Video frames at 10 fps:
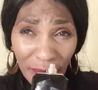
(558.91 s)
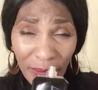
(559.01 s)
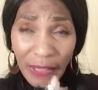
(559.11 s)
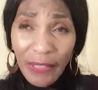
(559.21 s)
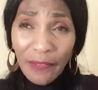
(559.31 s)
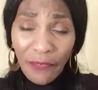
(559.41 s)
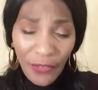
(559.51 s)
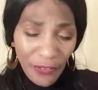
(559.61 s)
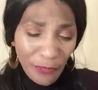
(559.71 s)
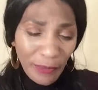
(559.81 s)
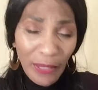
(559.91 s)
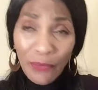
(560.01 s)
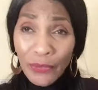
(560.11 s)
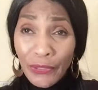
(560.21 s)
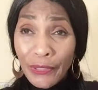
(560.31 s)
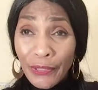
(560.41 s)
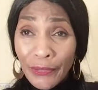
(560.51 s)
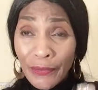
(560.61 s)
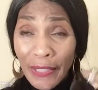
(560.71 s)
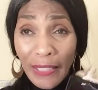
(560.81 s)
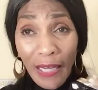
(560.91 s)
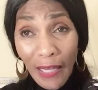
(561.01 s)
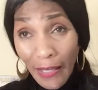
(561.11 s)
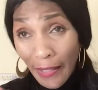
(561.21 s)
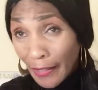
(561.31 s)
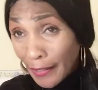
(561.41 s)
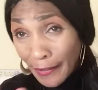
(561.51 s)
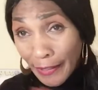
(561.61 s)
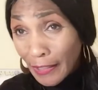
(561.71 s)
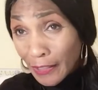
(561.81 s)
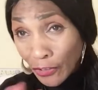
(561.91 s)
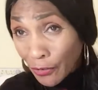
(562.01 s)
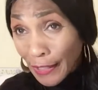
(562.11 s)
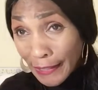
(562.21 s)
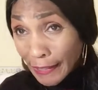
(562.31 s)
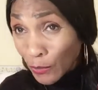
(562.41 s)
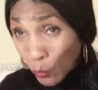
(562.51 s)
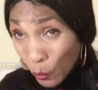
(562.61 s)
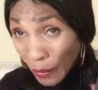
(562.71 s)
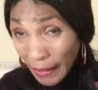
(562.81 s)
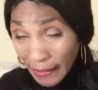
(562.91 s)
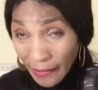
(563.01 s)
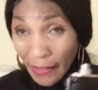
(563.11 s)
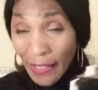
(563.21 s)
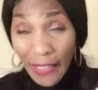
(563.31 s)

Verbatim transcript: particular fragrance, but I want you to know that I need to try this on.